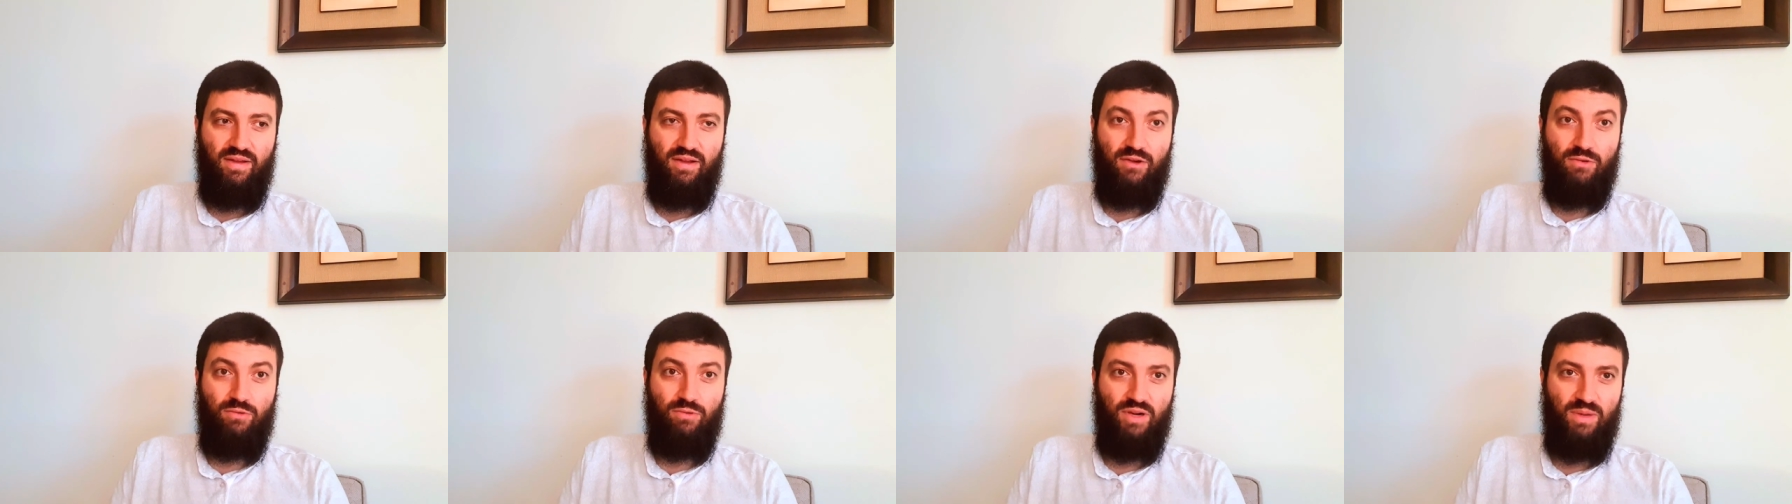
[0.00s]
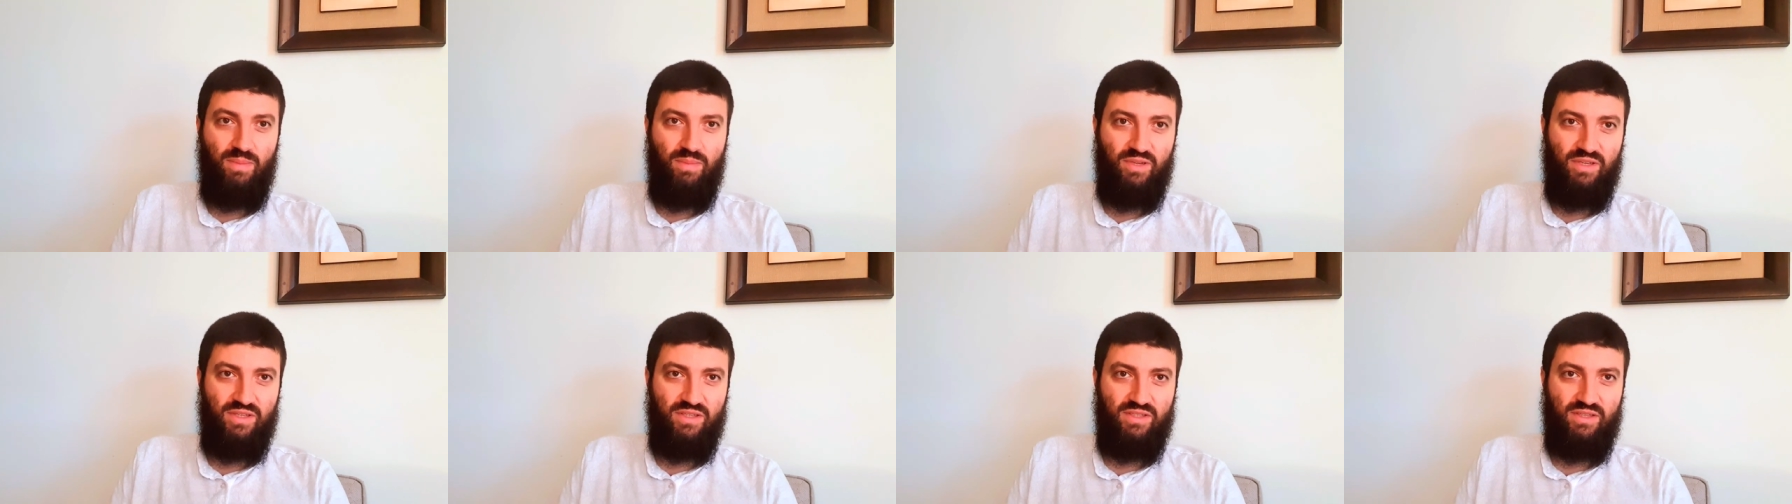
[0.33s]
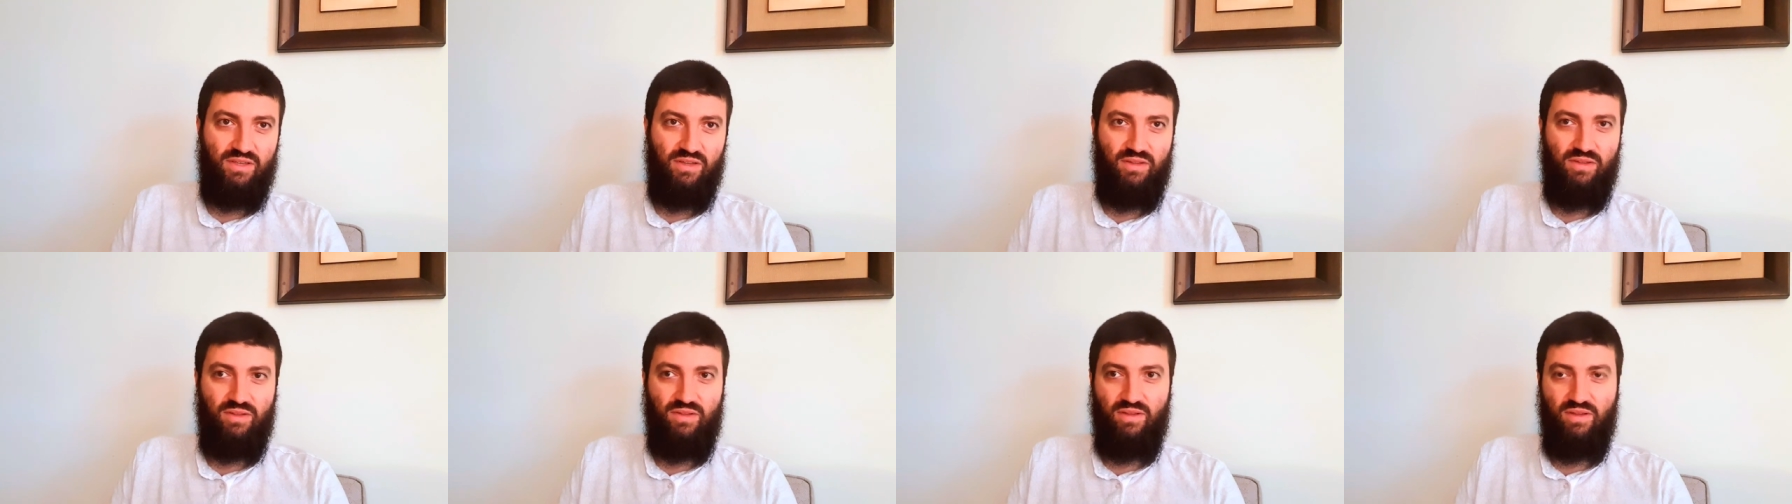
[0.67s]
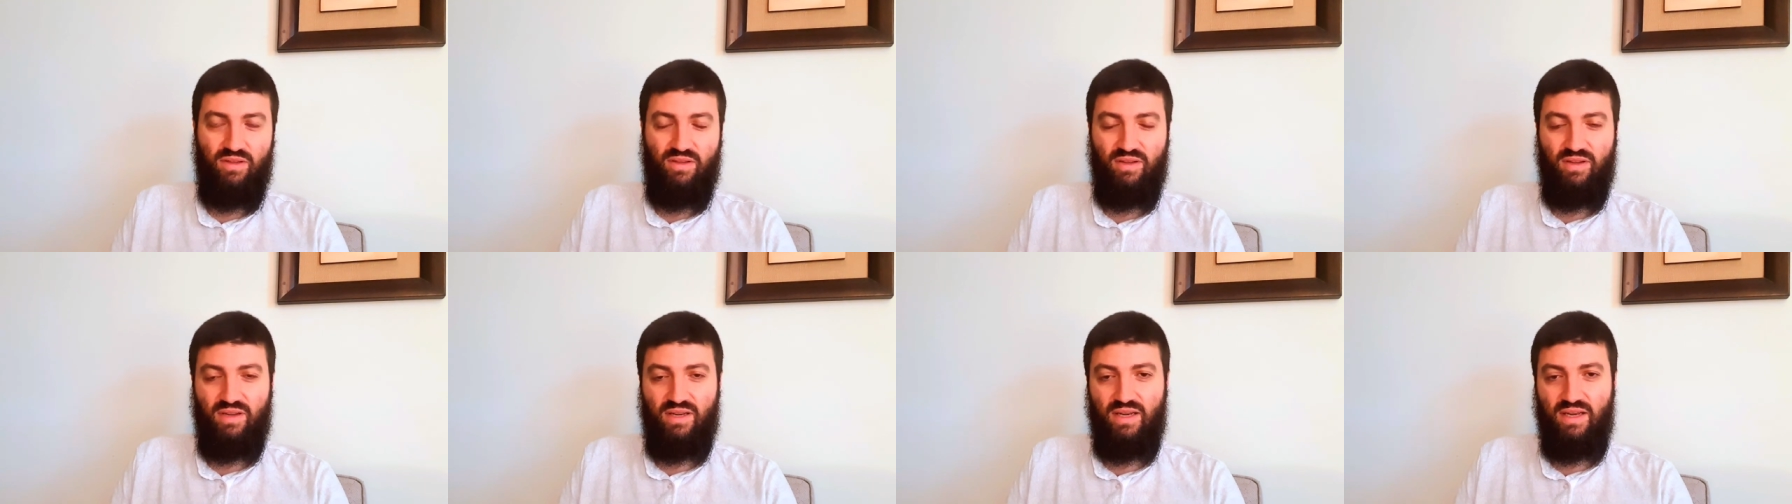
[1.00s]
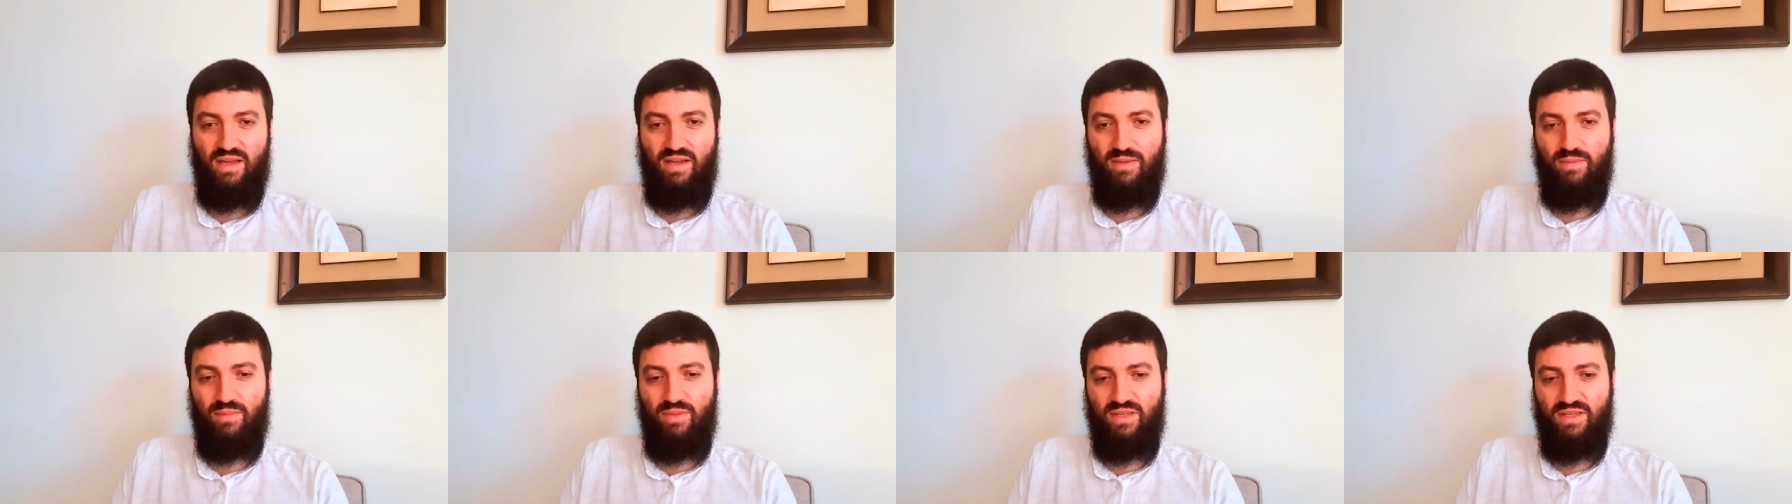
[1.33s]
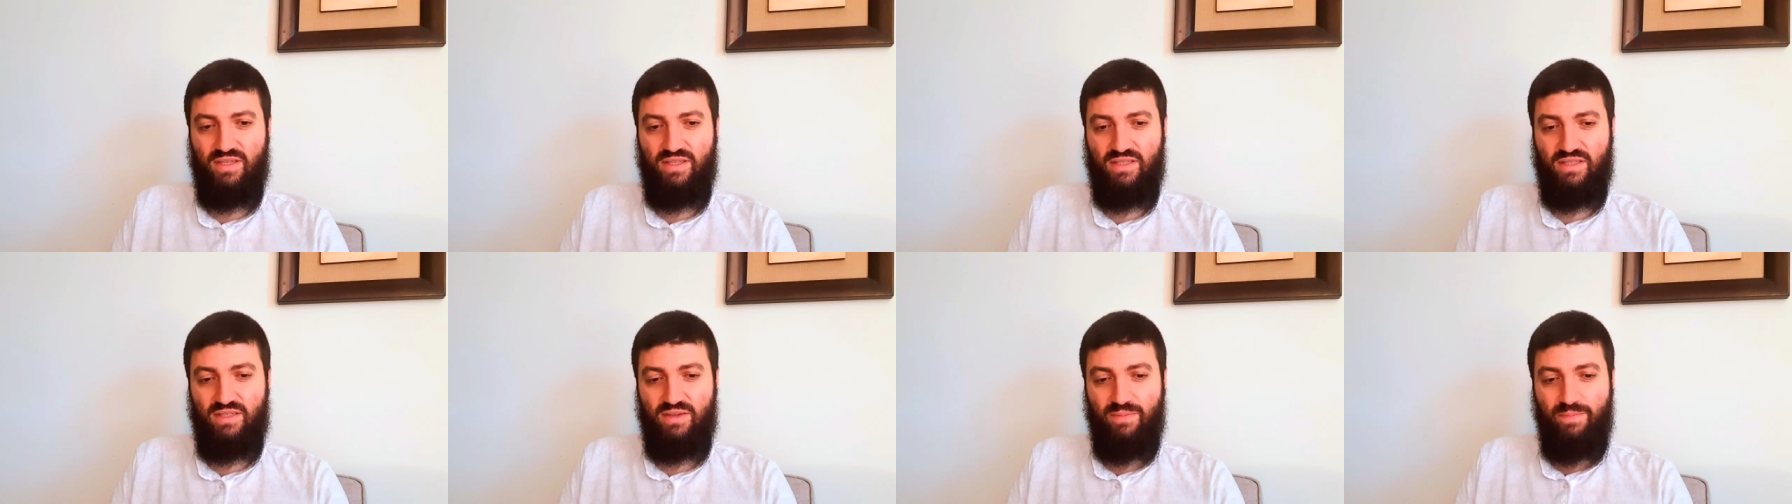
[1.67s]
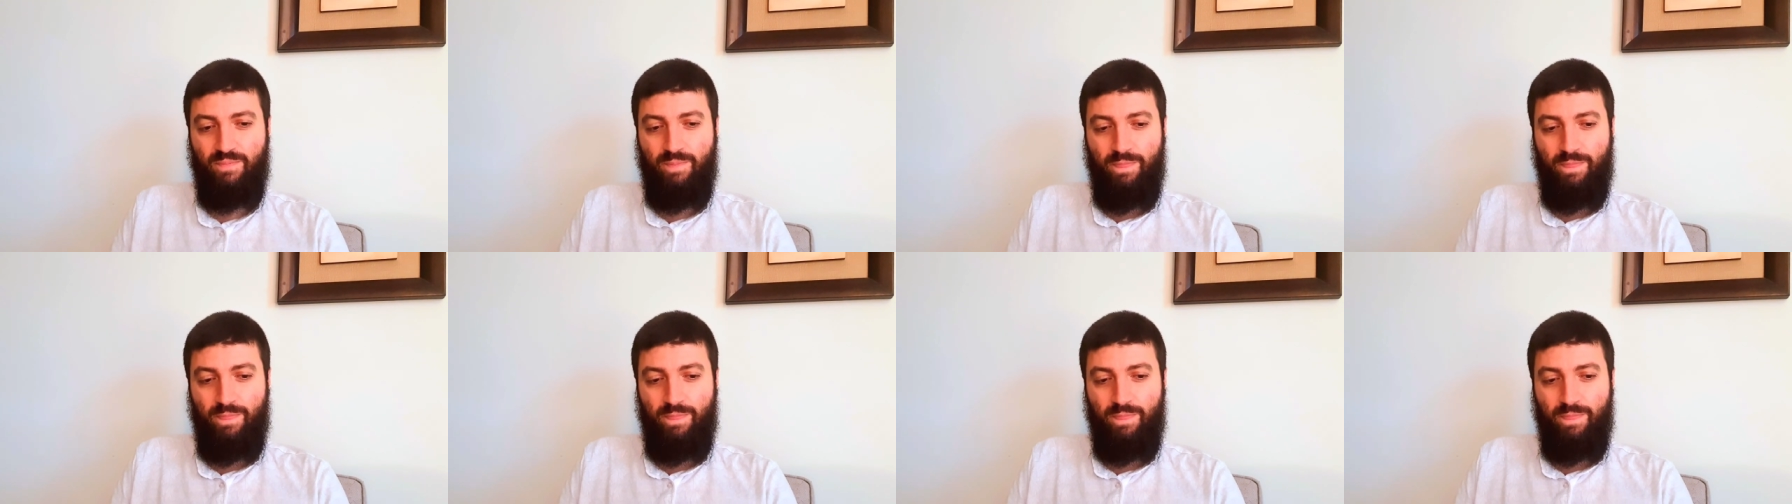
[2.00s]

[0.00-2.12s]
agreements on the climate